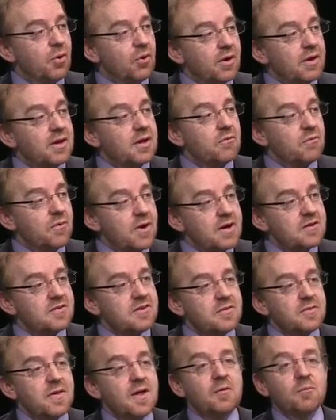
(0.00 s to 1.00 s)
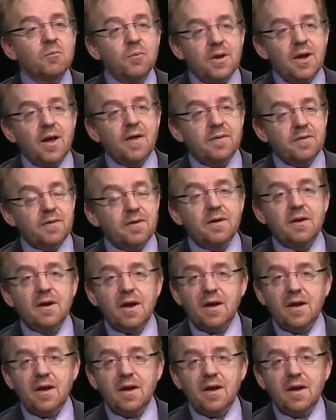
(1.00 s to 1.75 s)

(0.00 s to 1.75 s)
blogging and writing then, we had the,